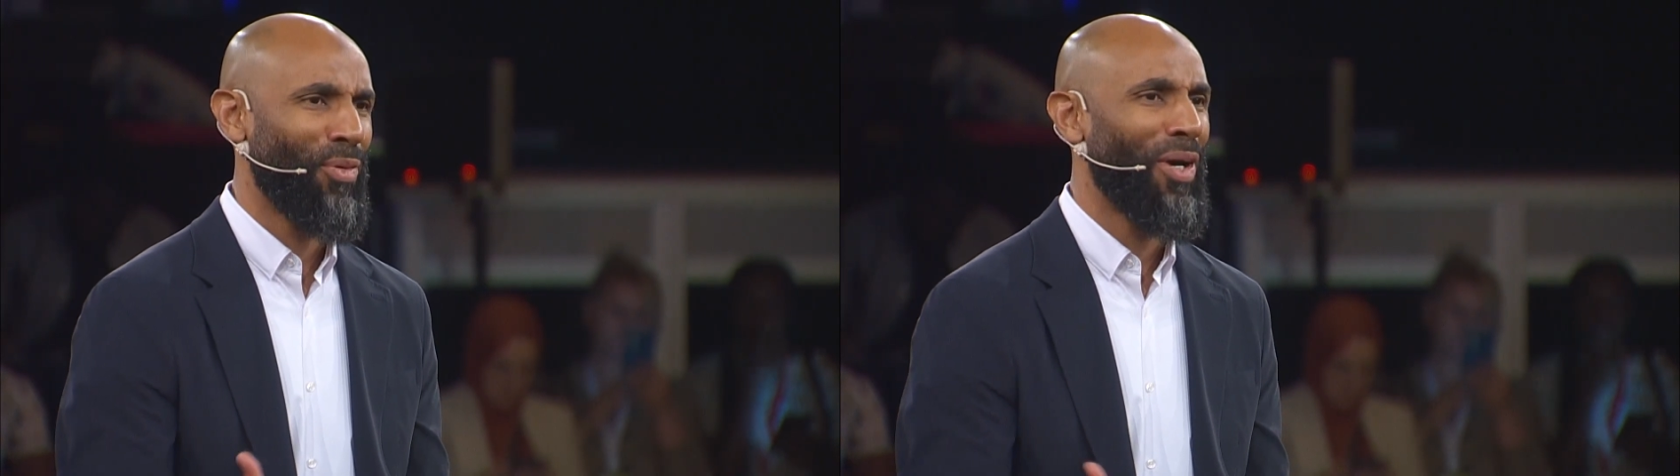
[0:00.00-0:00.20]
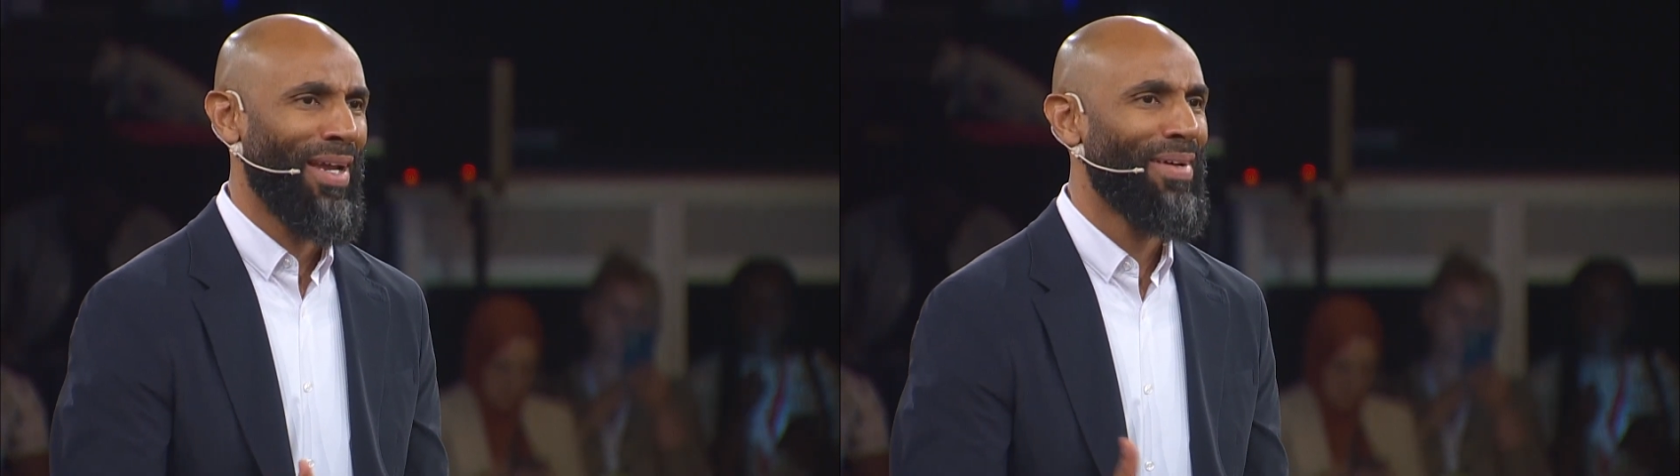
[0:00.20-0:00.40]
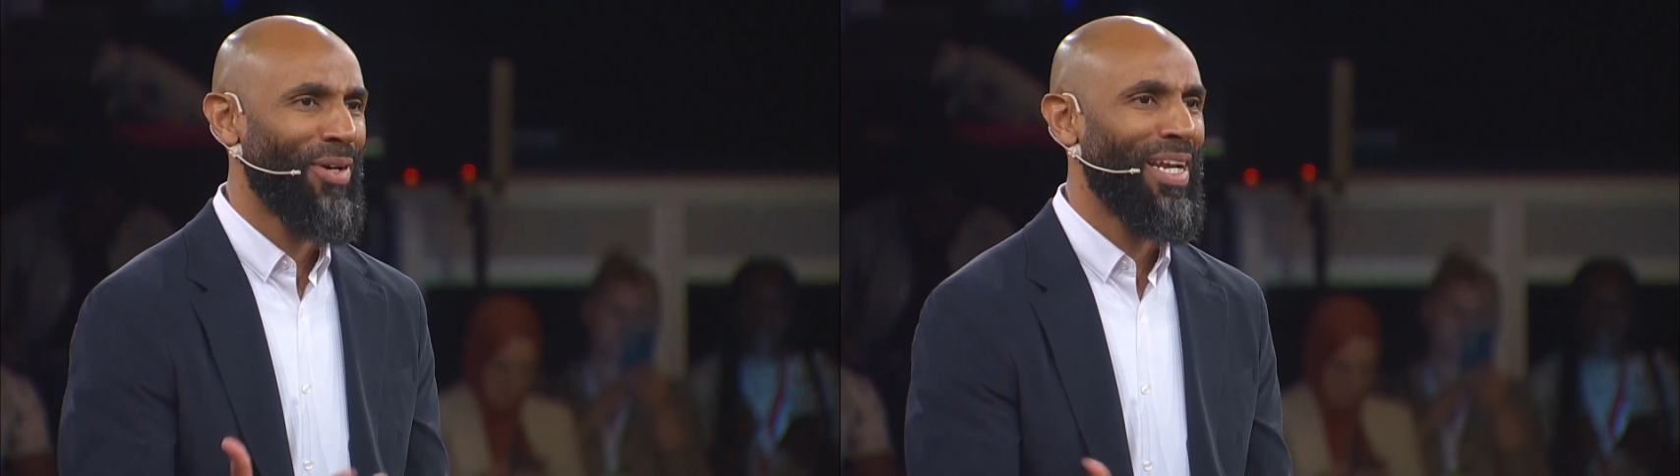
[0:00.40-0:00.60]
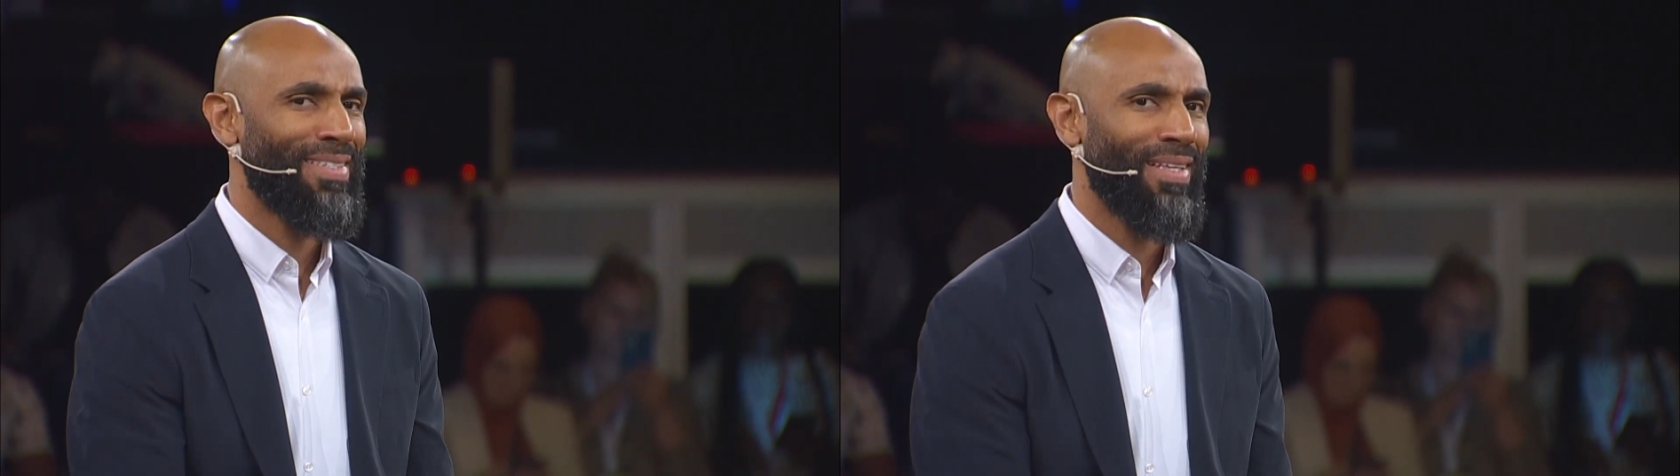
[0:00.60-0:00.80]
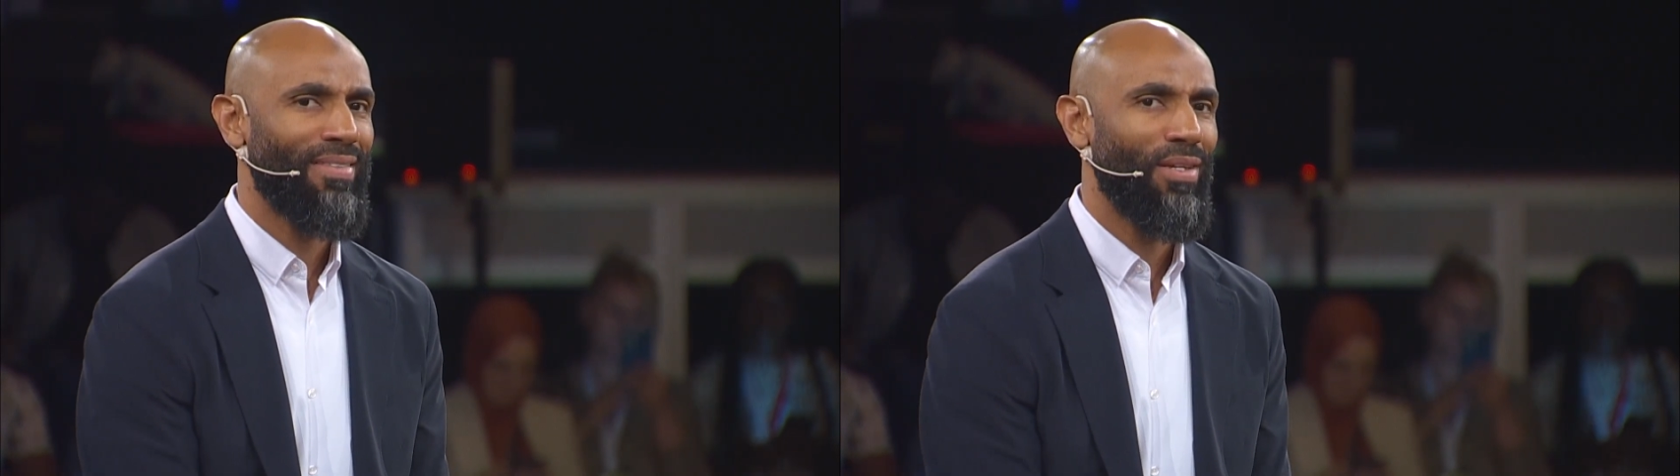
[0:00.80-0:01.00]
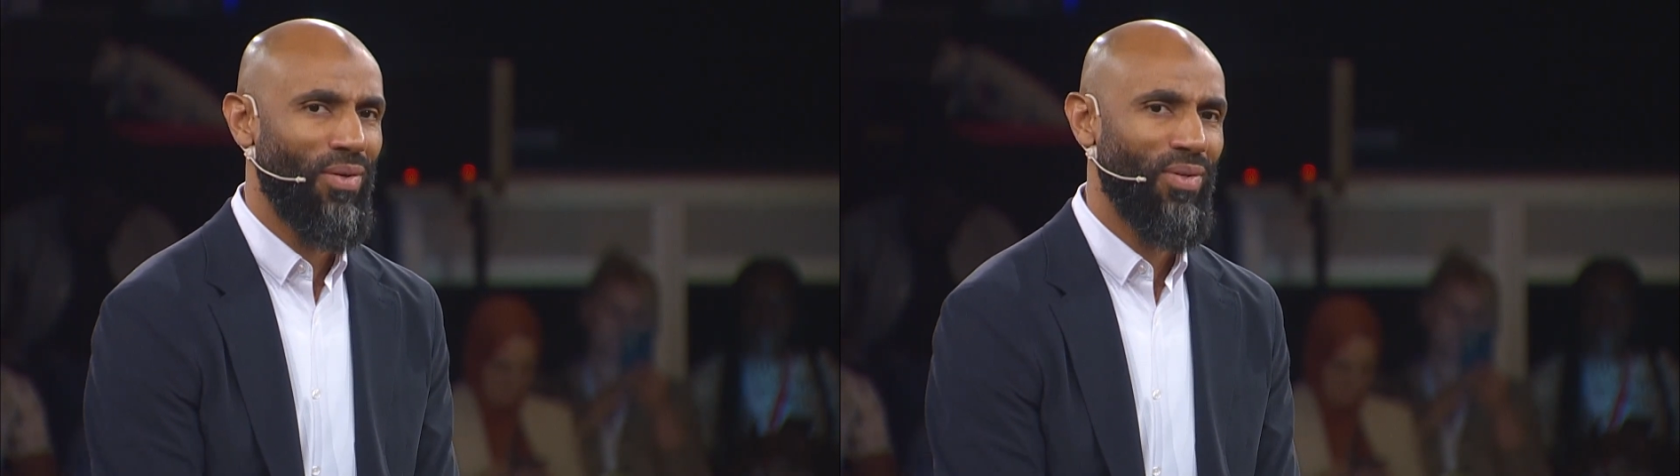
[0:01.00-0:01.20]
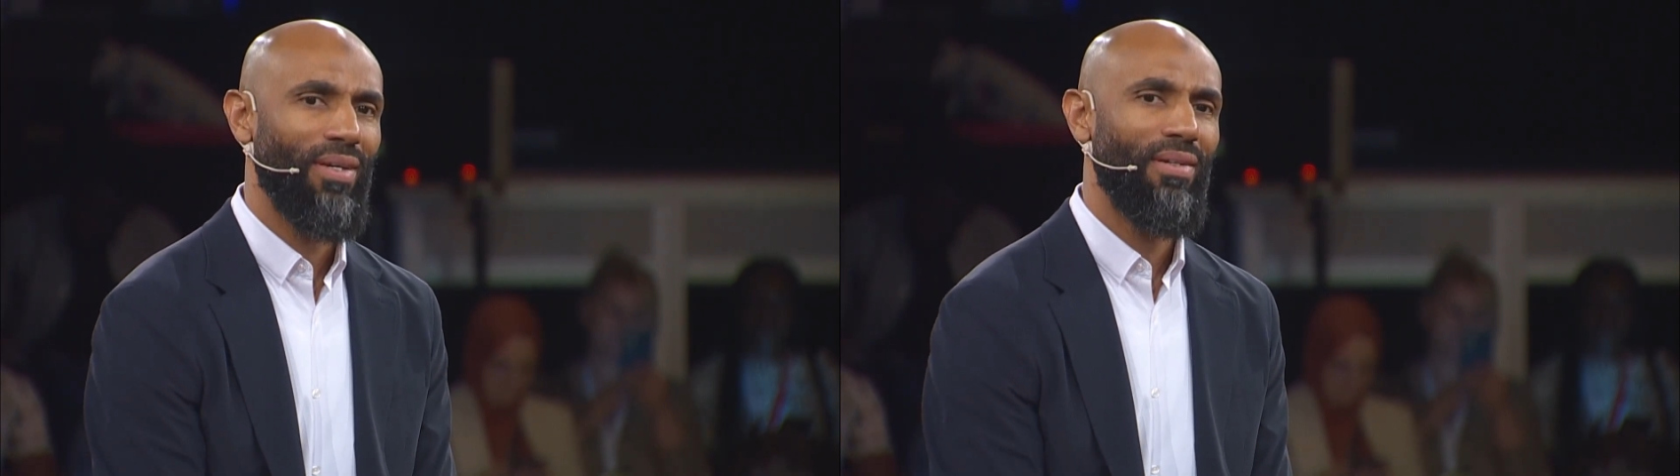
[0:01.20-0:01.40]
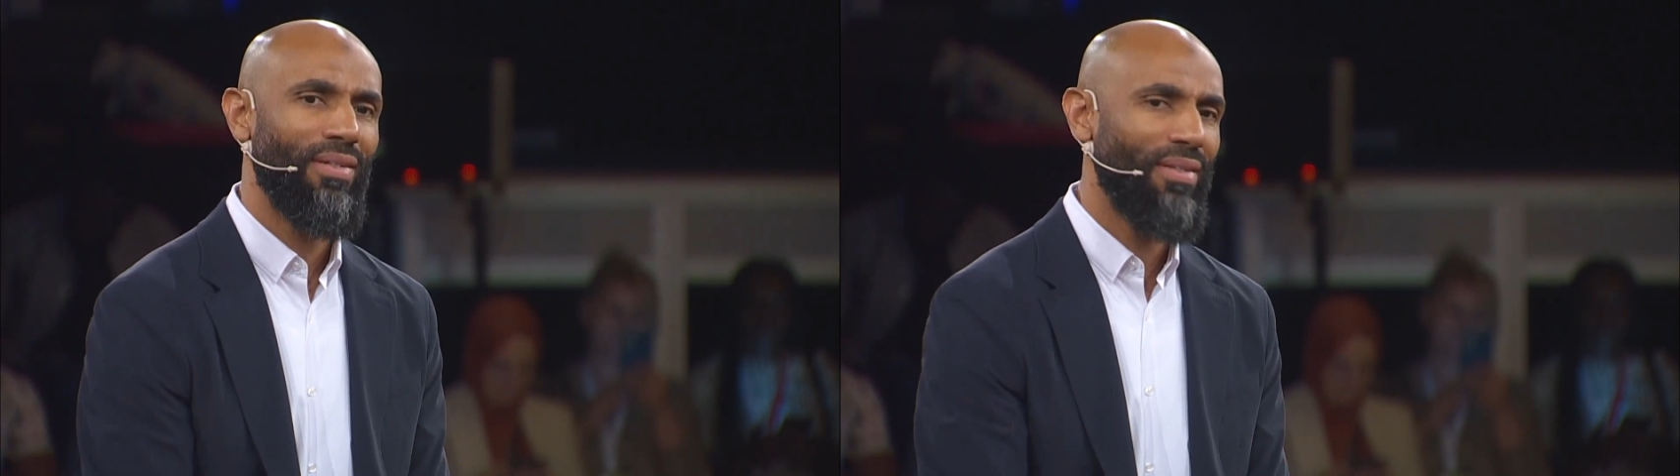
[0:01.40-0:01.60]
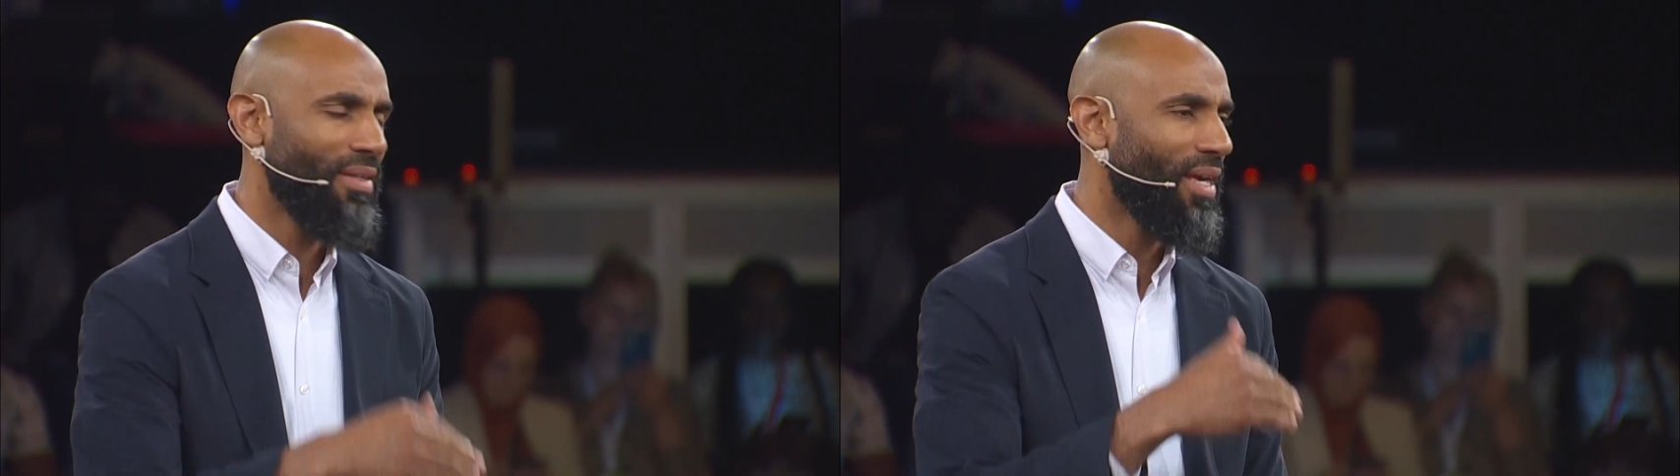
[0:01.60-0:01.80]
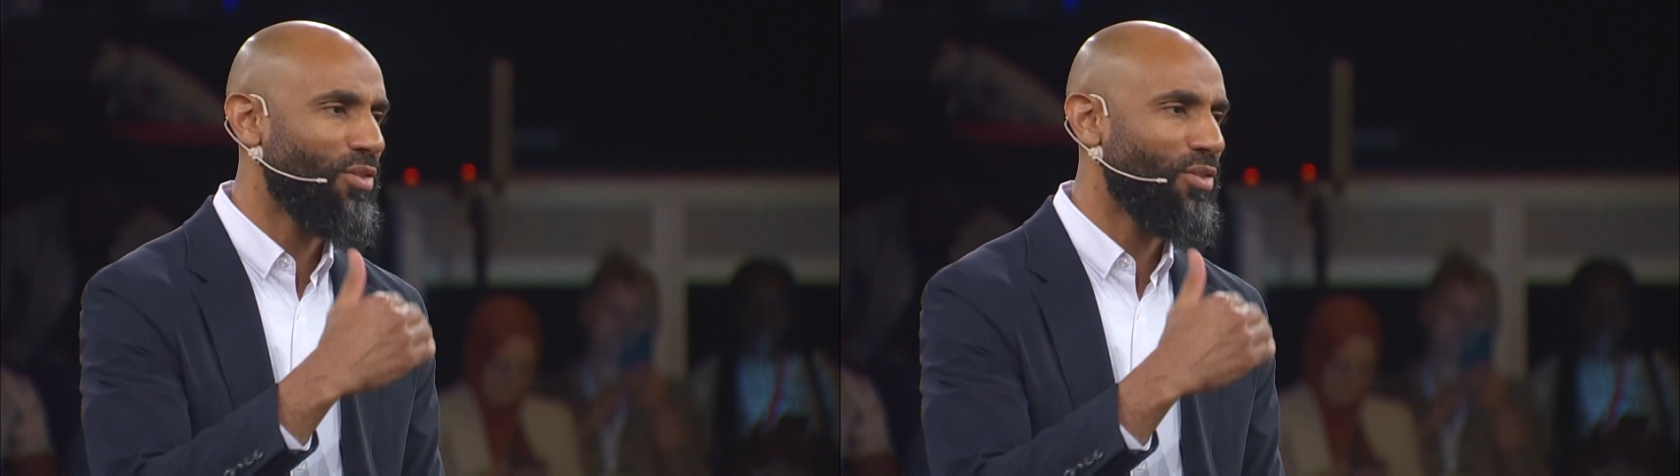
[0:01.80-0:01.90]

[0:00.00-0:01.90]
When I started, yeah,